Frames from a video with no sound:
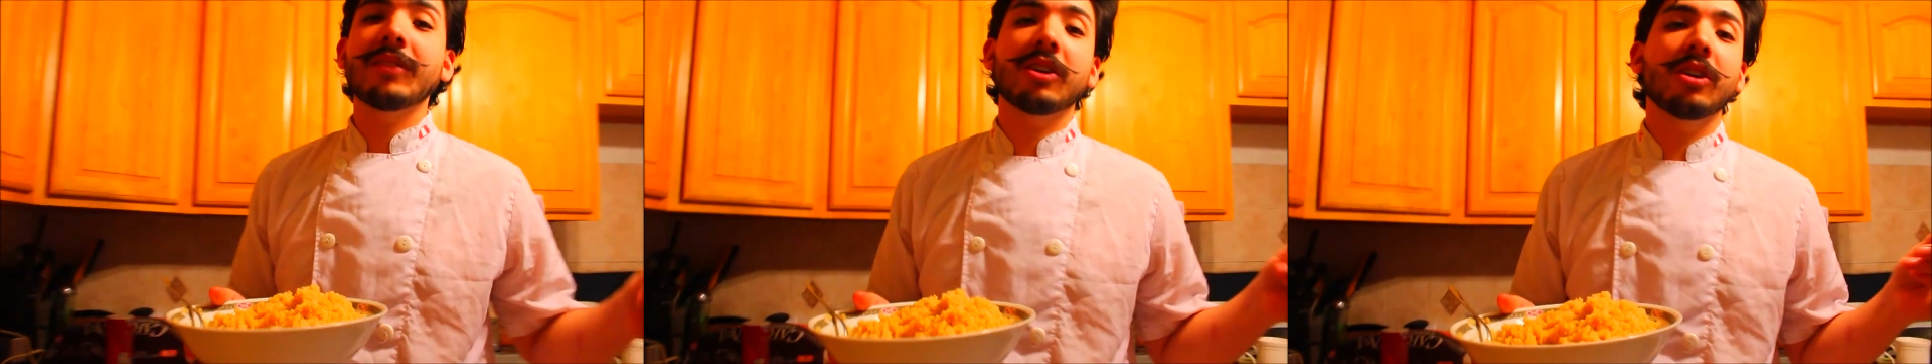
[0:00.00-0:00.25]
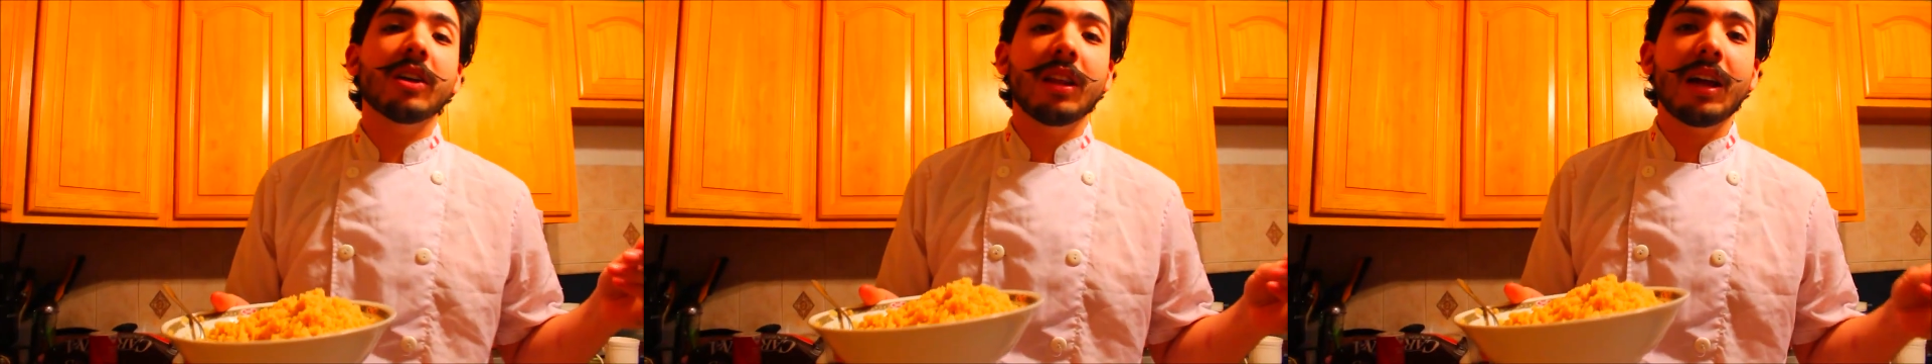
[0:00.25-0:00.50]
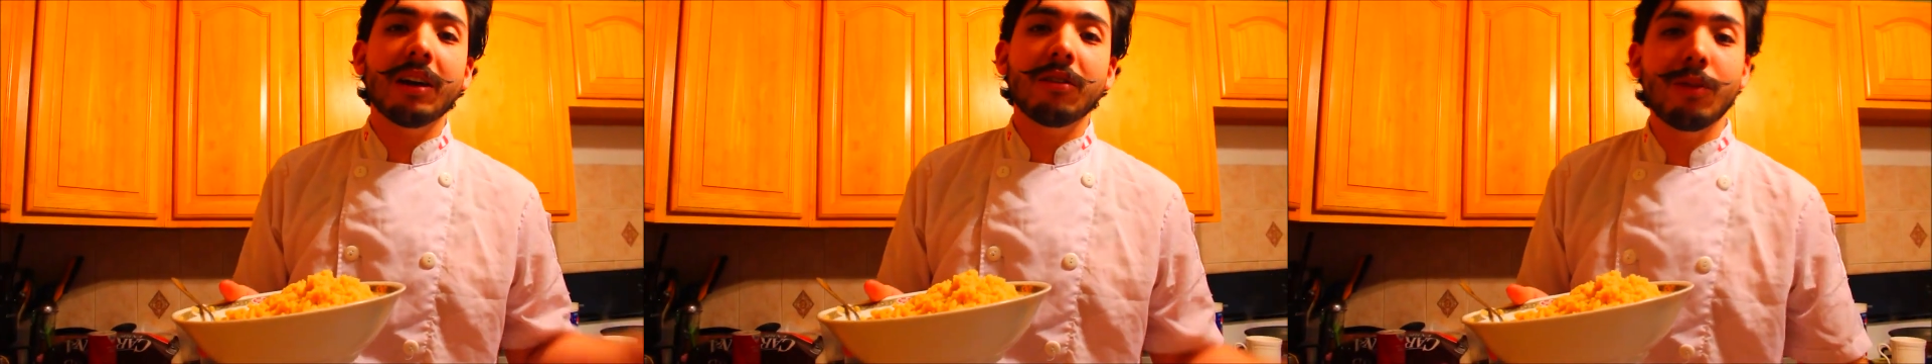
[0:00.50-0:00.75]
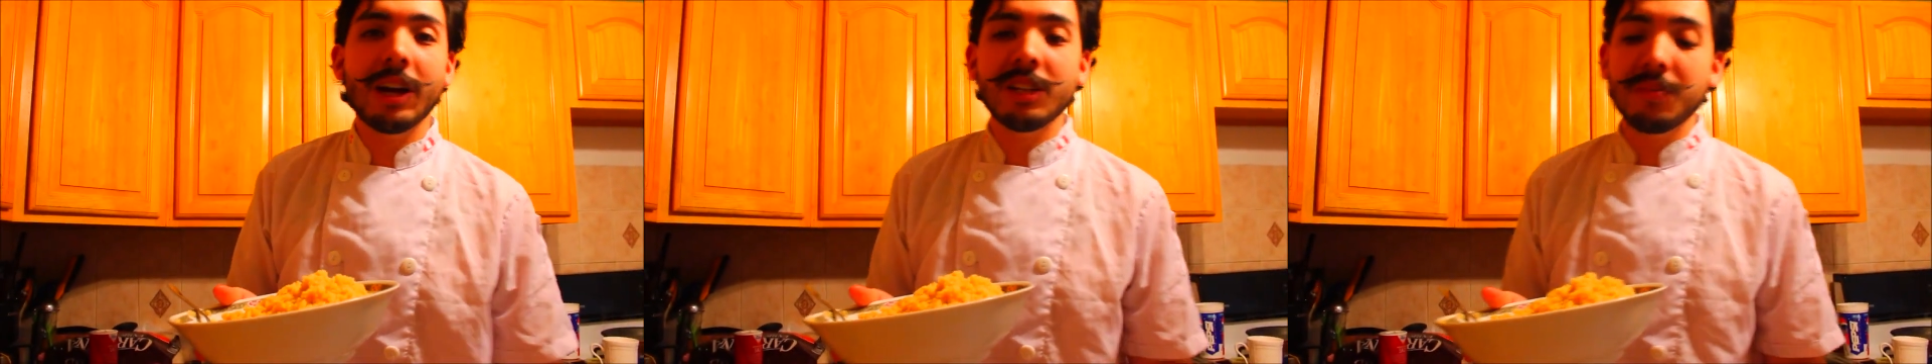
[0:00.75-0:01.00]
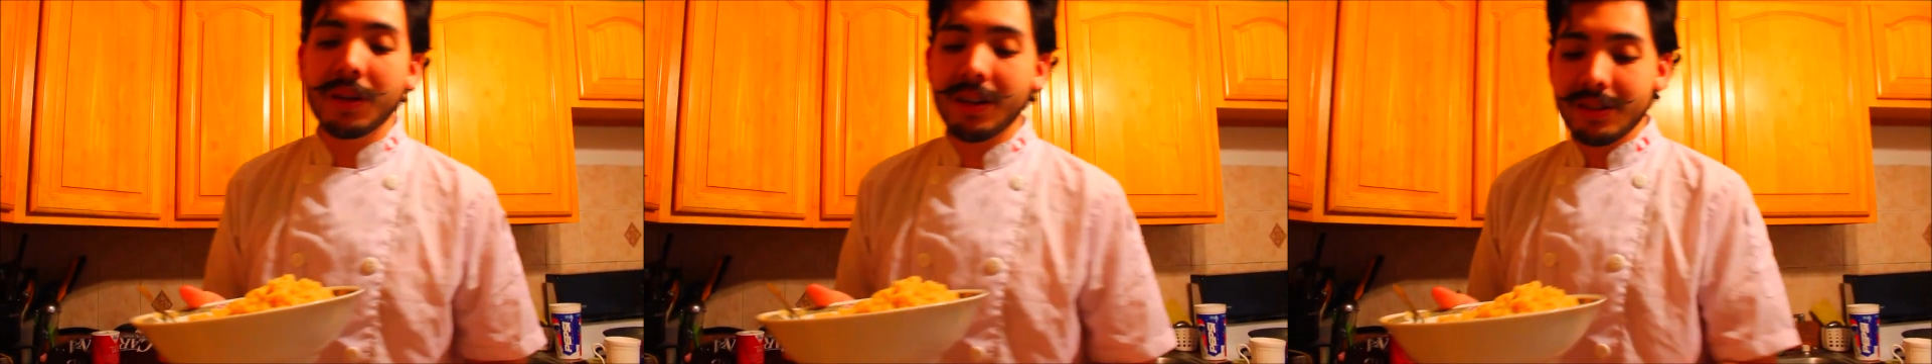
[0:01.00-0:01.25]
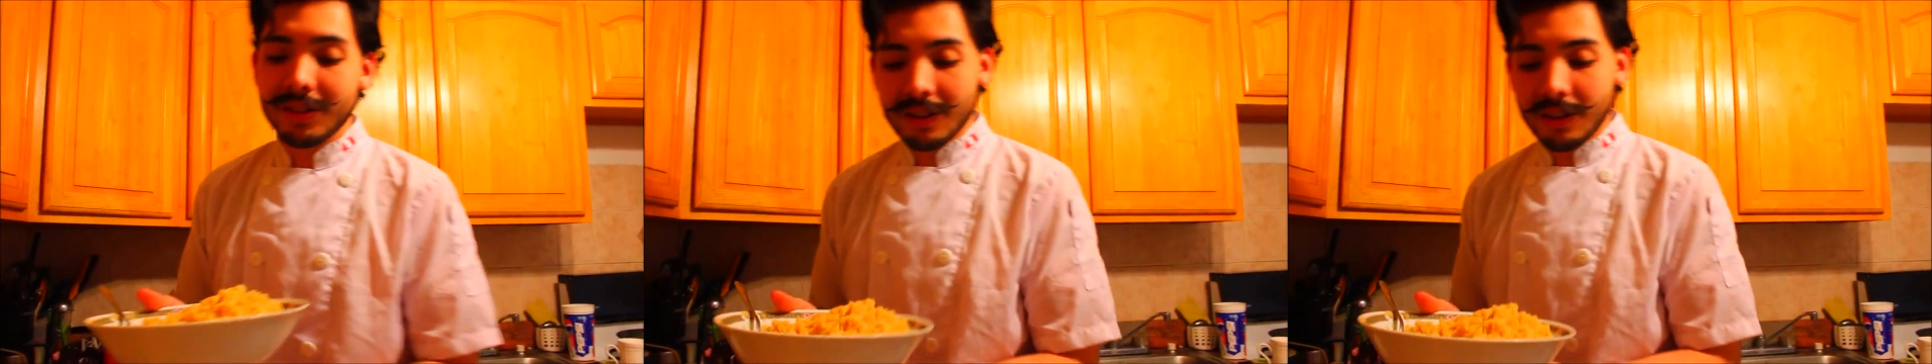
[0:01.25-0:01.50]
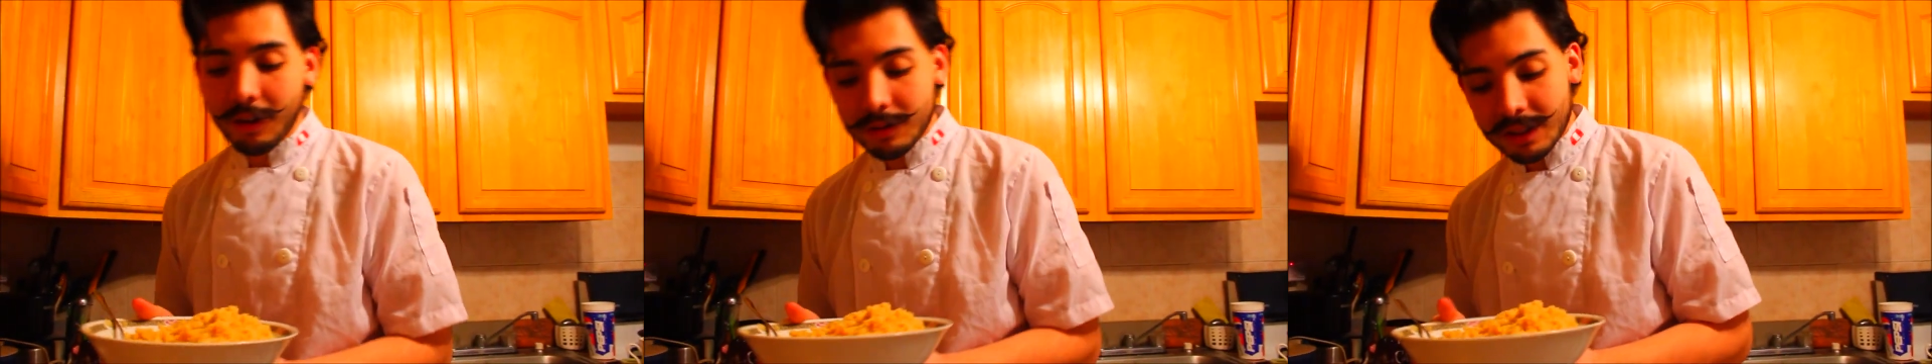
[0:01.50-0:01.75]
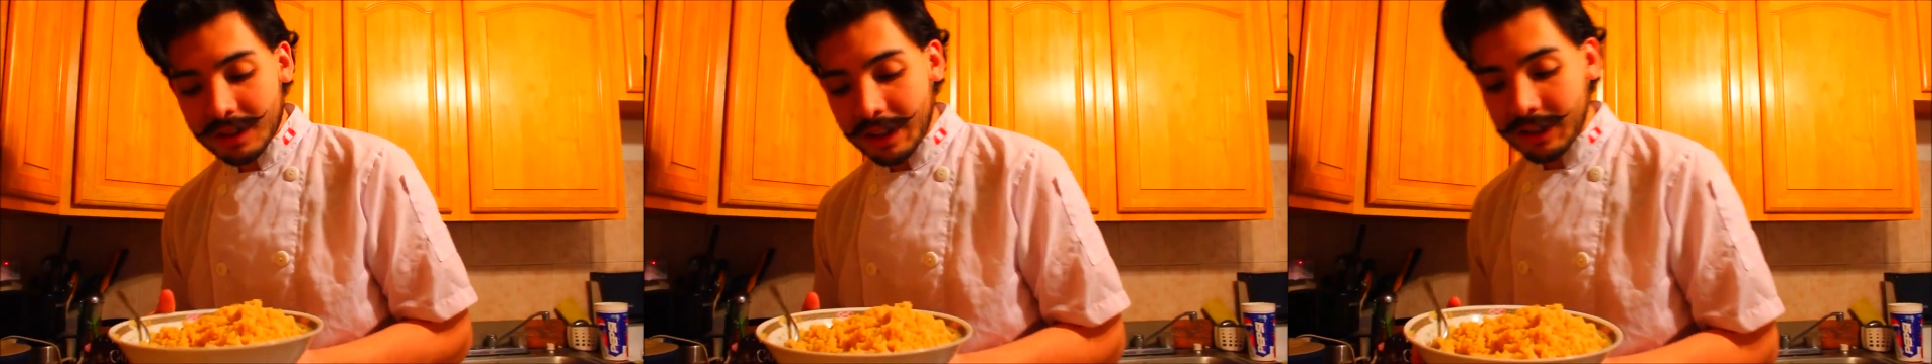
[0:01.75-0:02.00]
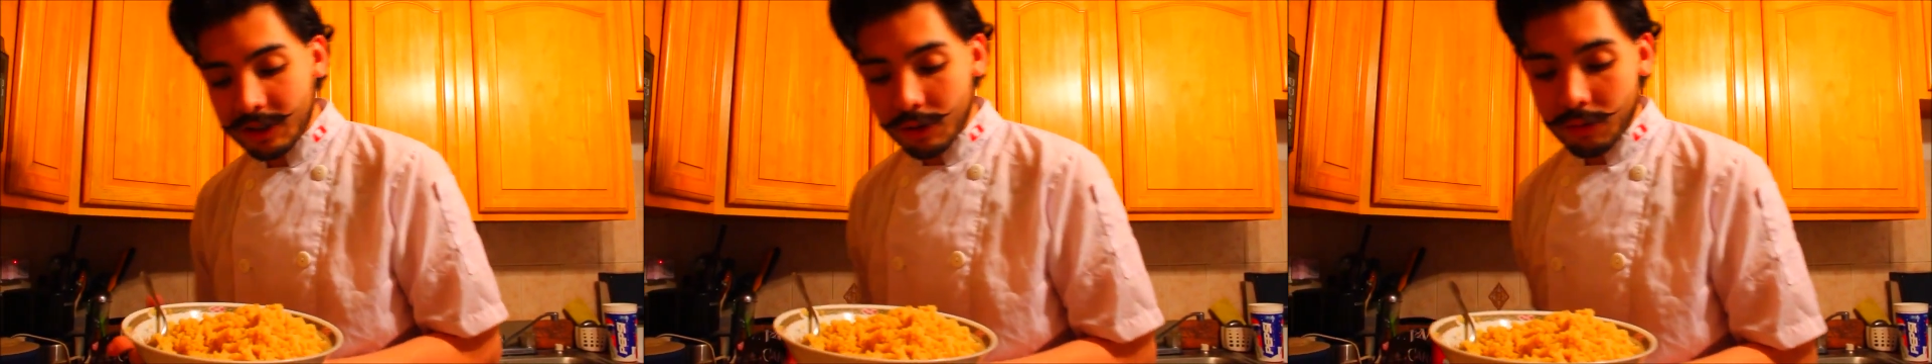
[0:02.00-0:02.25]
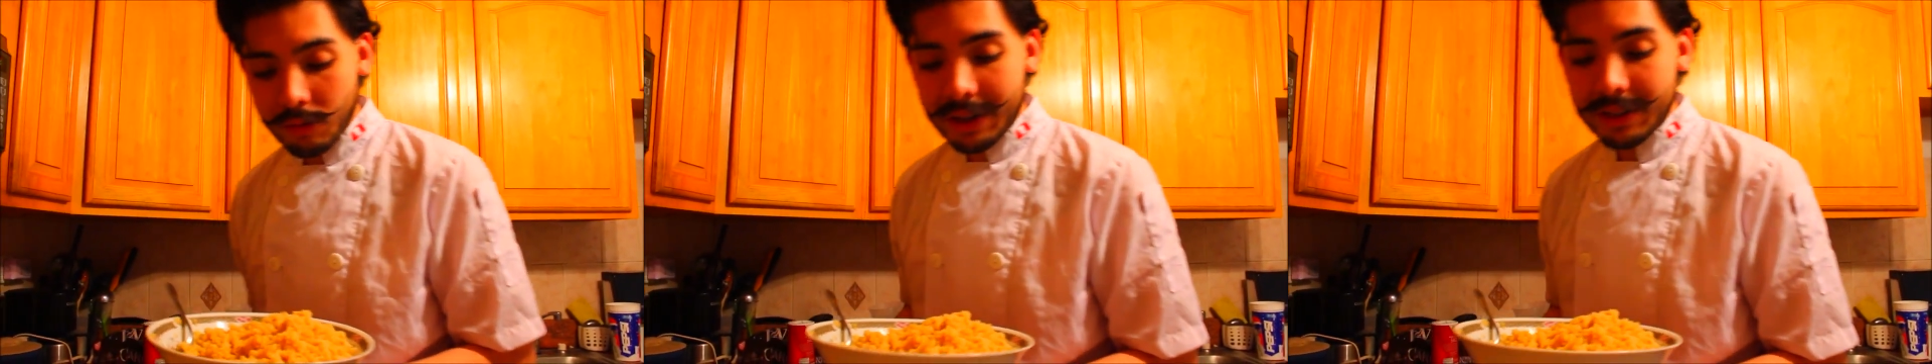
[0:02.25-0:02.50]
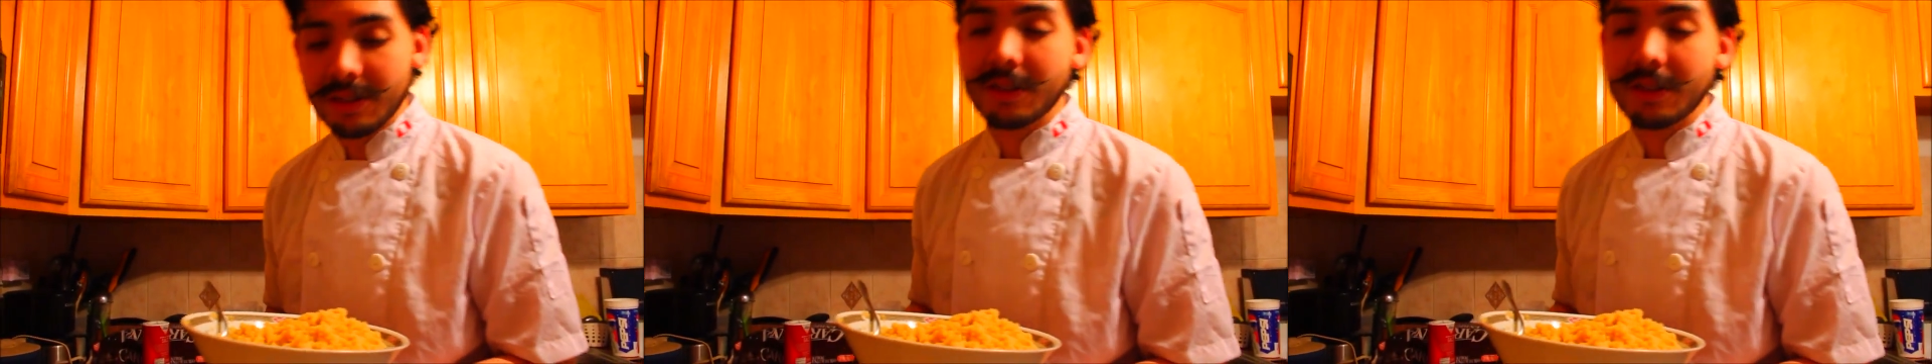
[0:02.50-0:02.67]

have to cook it like rice because it's the closest thing to rice,